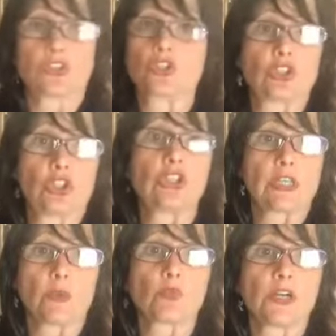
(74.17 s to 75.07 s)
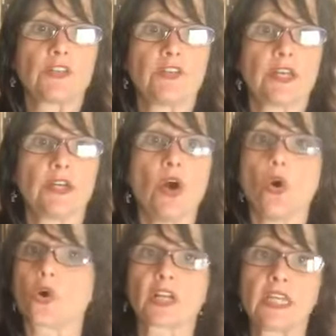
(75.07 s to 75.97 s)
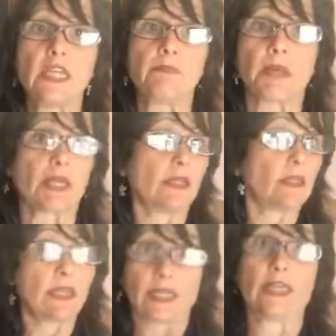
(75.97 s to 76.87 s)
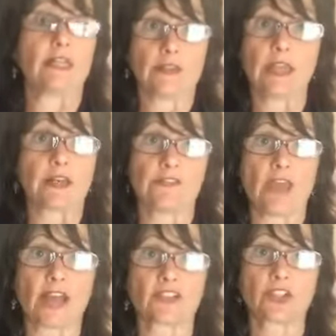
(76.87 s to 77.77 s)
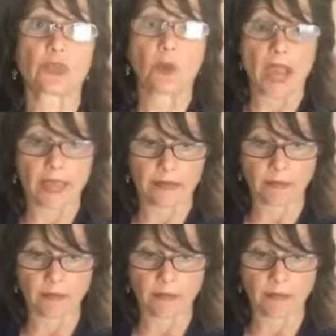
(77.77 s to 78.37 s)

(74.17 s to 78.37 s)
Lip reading: should you get rid of it or keep it in a faster way,